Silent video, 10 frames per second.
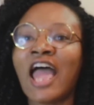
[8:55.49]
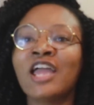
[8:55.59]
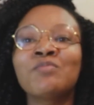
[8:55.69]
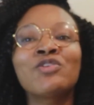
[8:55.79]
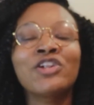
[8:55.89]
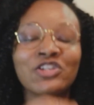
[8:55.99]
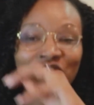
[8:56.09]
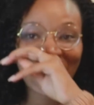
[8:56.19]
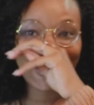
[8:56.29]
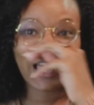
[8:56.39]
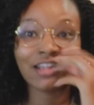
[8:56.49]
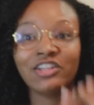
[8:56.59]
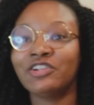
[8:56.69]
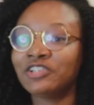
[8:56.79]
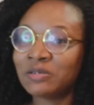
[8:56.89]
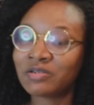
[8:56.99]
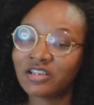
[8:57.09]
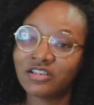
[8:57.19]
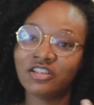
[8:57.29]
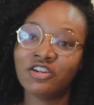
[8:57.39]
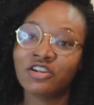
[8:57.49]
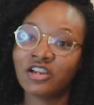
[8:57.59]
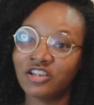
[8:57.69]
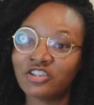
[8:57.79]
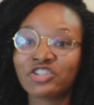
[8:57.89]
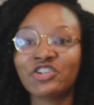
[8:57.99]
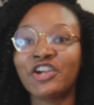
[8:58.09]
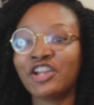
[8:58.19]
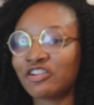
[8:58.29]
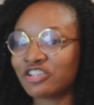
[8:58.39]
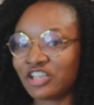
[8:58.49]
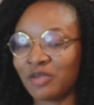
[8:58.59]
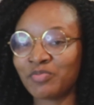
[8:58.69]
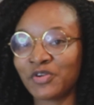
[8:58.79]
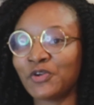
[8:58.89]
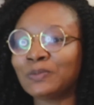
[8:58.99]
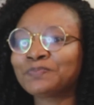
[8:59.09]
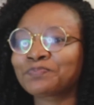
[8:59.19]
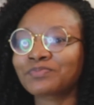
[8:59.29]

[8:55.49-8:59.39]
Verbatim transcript: I am going to try out their deep con their conditioner and their shampoo